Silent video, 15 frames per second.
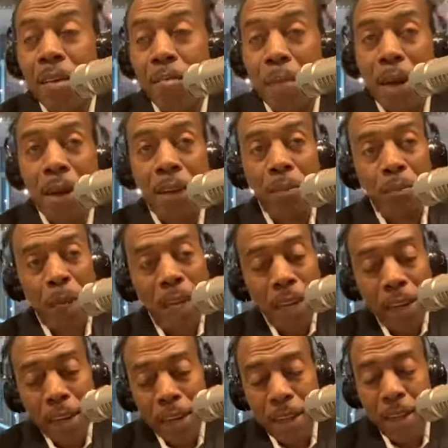bears my
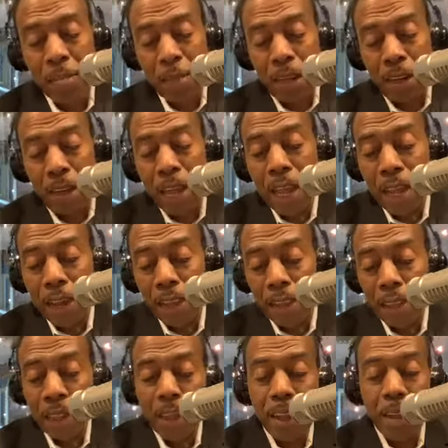name, my daddy's
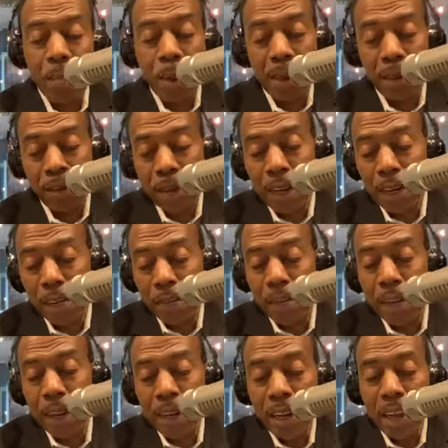name, my great
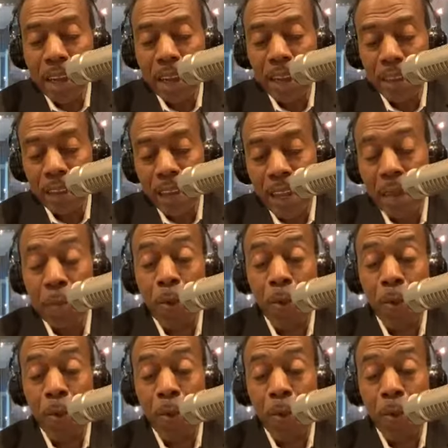granddaddy's name,